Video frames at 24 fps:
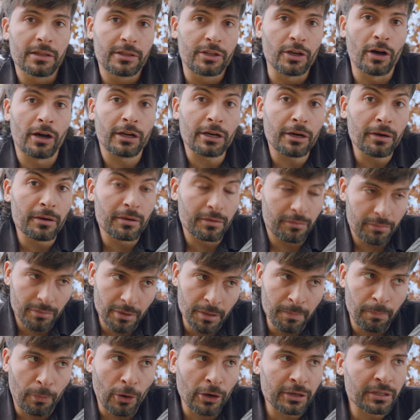The other
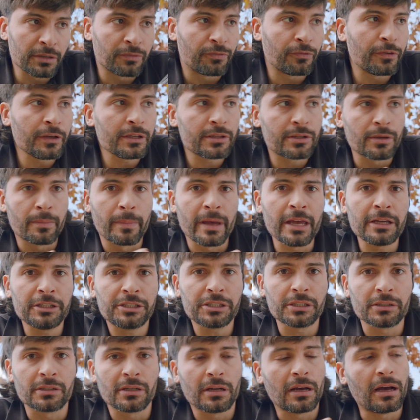important thing to
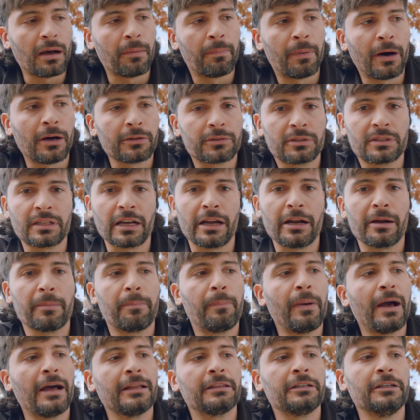mention about tire
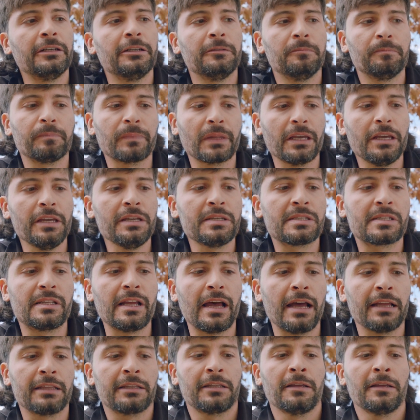pattern is that